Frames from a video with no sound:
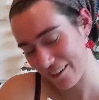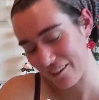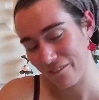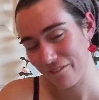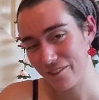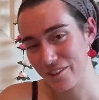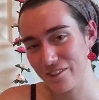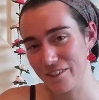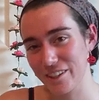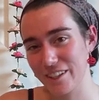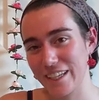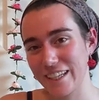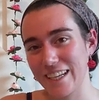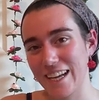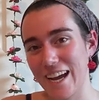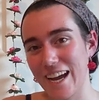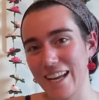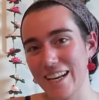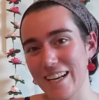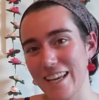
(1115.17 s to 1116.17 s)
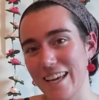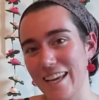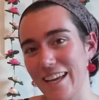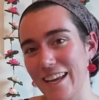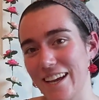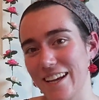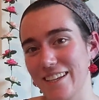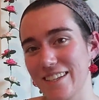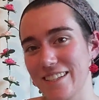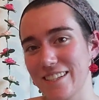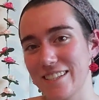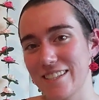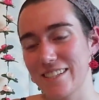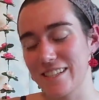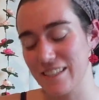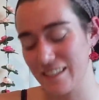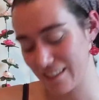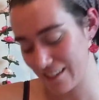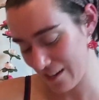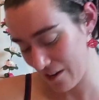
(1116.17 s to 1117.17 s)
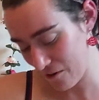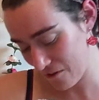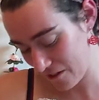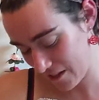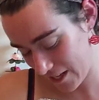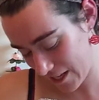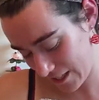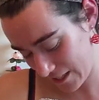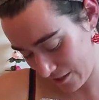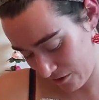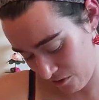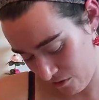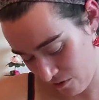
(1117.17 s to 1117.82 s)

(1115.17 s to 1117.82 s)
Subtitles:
out a few to look at. And so this